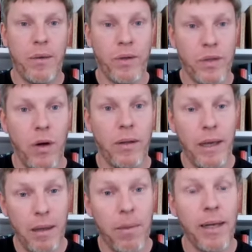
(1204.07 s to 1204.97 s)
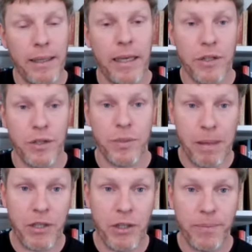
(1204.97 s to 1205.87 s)
what's called a homologation
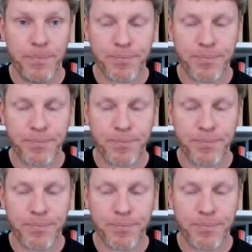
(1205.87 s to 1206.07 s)
special.